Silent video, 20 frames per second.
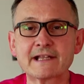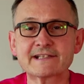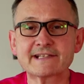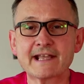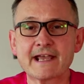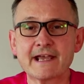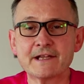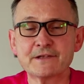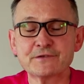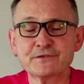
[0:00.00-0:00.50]
let's
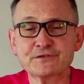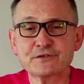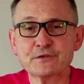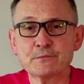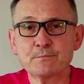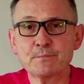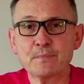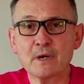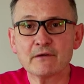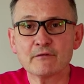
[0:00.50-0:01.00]
get into
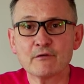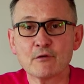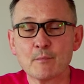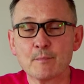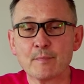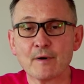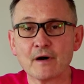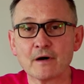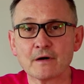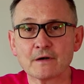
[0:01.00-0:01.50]

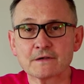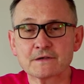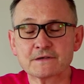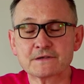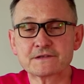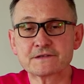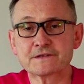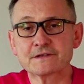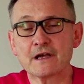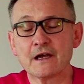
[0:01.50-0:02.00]

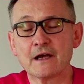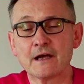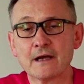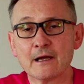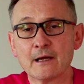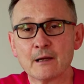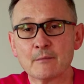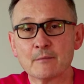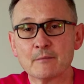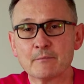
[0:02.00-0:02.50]
BorrowBox.
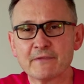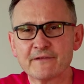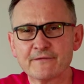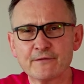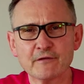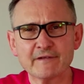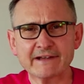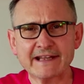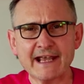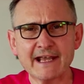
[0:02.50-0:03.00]

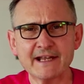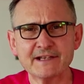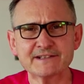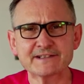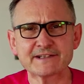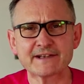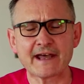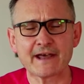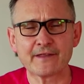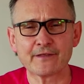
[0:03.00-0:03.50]
Before we get
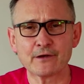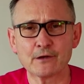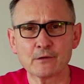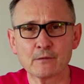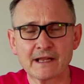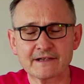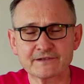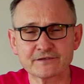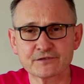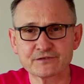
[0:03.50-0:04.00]
into that though,
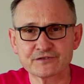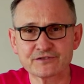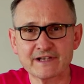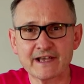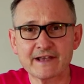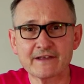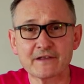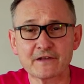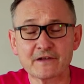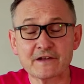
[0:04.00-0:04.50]
let's just
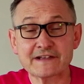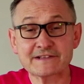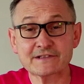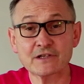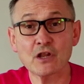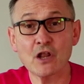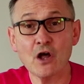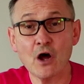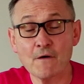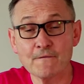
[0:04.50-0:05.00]
say that there's a
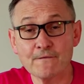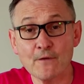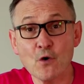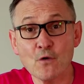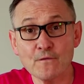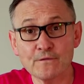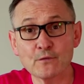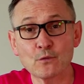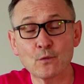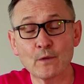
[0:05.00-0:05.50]
lot of
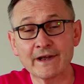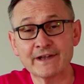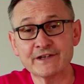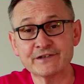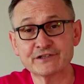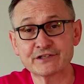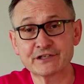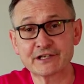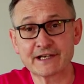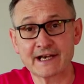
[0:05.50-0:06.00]
other
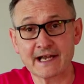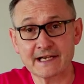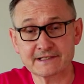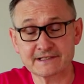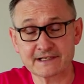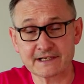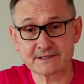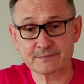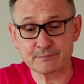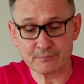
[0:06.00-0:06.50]
ways you can
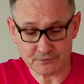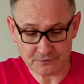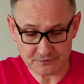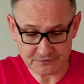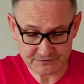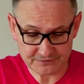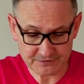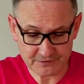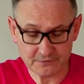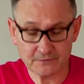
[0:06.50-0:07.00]
access
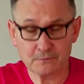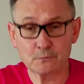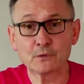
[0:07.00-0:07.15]
books, and